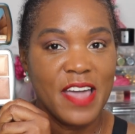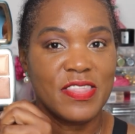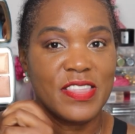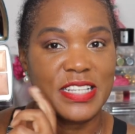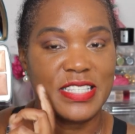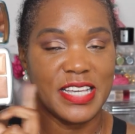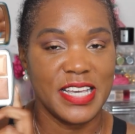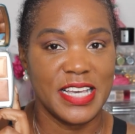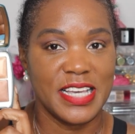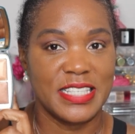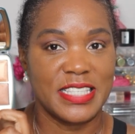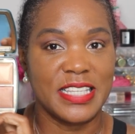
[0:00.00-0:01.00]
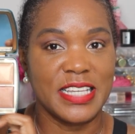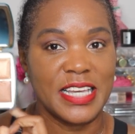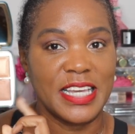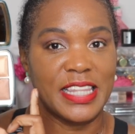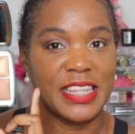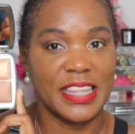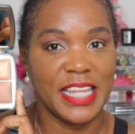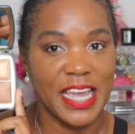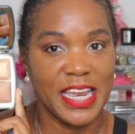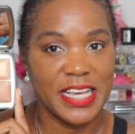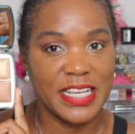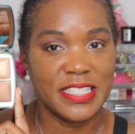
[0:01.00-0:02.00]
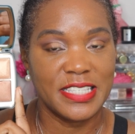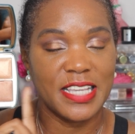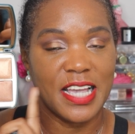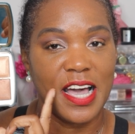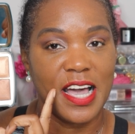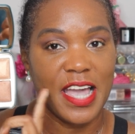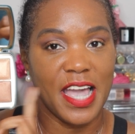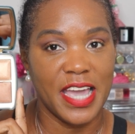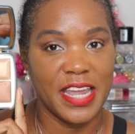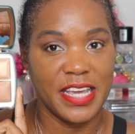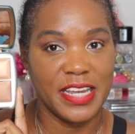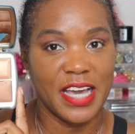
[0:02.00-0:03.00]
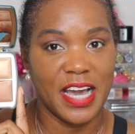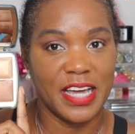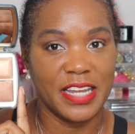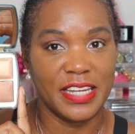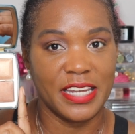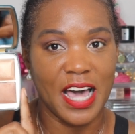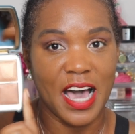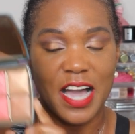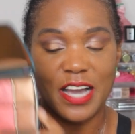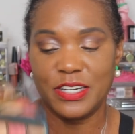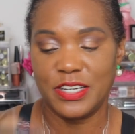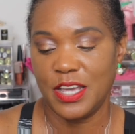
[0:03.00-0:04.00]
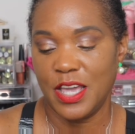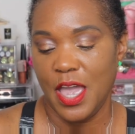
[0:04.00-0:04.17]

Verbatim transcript: This is the latest Edit Unlocked,